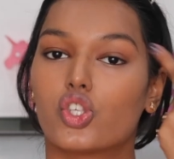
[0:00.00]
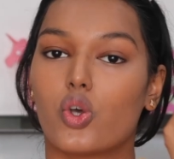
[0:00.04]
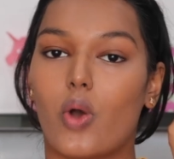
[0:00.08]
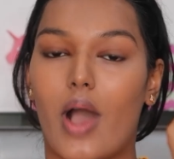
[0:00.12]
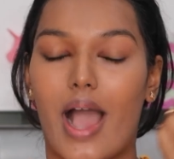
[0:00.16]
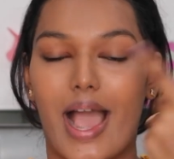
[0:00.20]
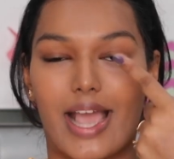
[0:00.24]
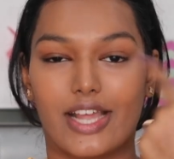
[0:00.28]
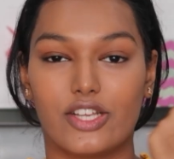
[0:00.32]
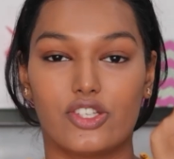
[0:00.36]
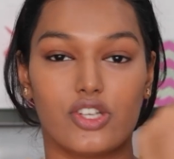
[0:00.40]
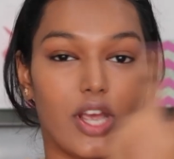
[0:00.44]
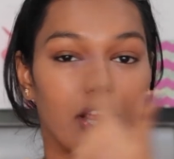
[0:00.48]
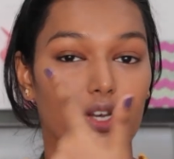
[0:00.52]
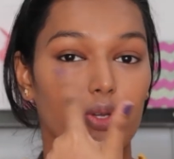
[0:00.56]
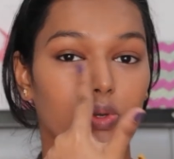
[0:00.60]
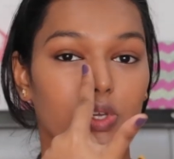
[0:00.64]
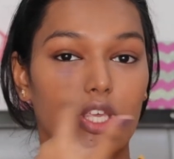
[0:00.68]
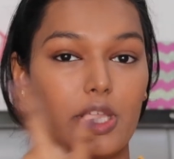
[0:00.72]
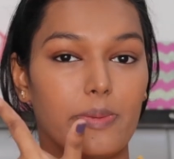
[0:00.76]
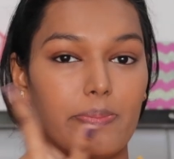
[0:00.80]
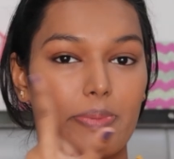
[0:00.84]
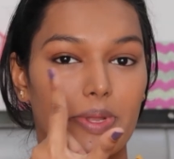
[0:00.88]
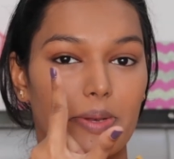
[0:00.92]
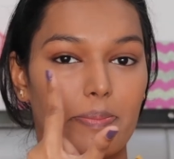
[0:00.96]
So I try to
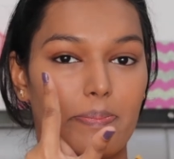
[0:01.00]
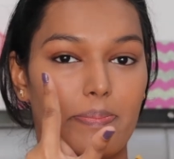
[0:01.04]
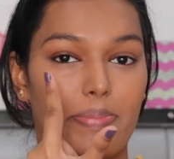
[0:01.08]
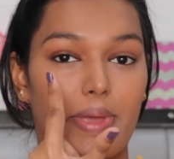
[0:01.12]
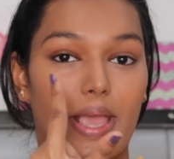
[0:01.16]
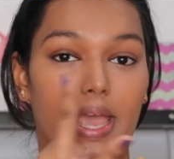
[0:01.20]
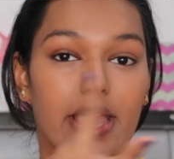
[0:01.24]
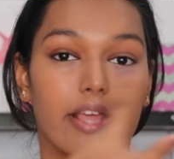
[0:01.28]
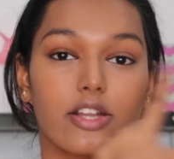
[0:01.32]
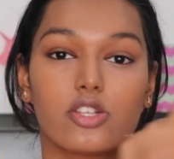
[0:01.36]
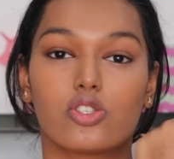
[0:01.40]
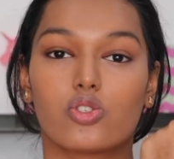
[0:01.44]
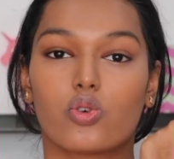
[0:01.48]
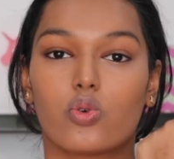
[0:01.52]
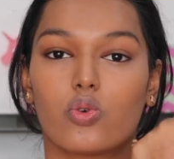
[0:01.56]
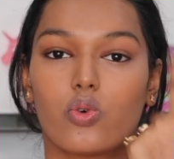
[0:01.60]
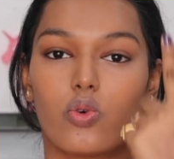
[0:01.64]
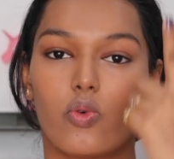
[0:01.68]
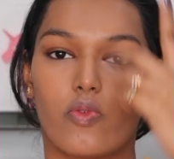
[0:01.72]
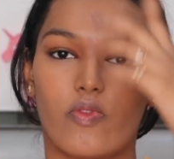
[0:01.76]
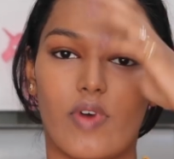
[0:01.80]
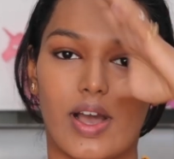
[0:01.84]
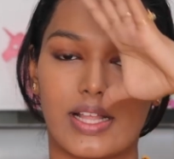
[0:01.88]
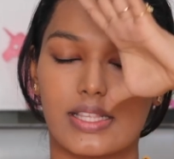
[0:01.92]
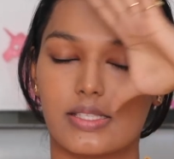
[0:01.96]
keep it bare,
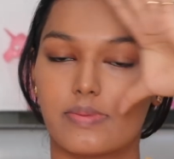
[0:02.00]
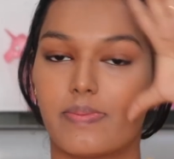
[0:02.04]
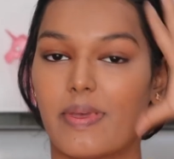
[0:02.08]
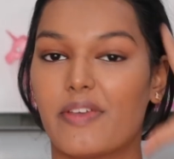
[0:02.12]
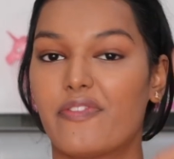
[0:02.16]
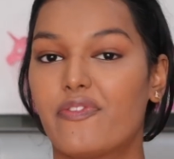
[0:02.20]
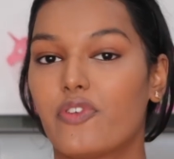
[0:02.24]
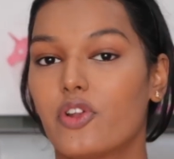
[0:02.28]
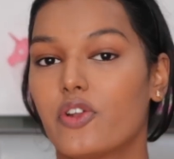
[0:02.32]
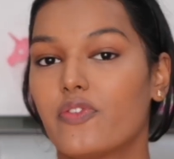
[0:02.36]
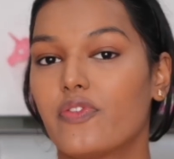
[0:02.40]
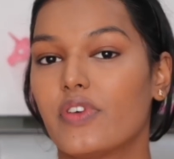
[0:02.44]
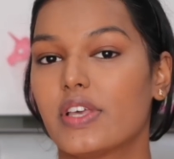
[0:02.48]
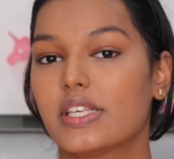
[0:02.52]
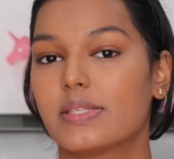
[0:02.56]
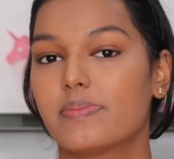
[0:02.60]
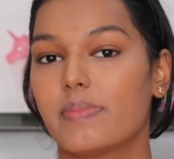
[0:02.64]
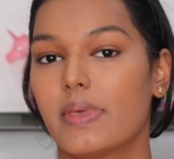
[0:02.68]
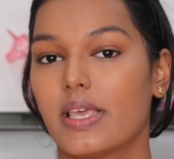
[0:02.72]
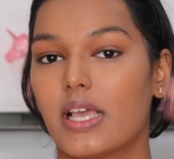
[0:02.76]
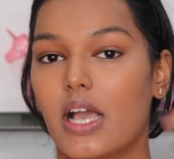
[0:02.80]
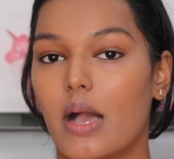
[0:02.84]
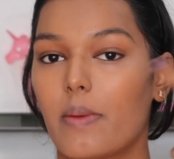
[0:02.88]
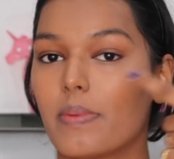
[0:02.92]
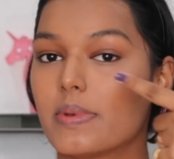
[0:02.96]
so once my full face
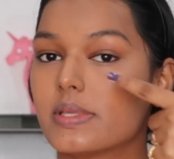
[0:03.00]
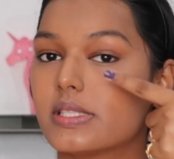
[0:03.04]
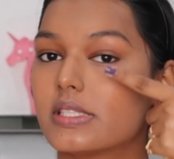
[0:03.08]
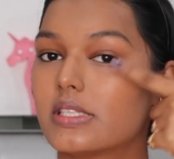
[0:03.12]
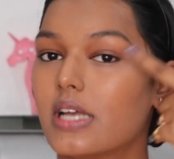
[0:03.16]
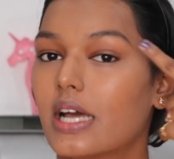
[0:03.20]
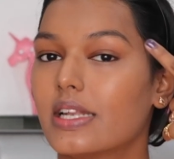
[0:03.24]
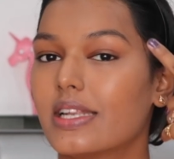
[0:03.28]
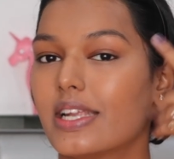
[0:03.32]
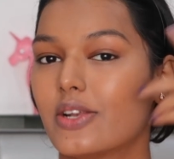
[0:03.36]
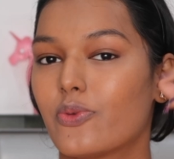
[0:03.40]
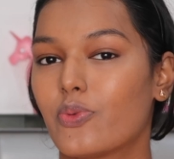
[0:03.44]
makeup is done,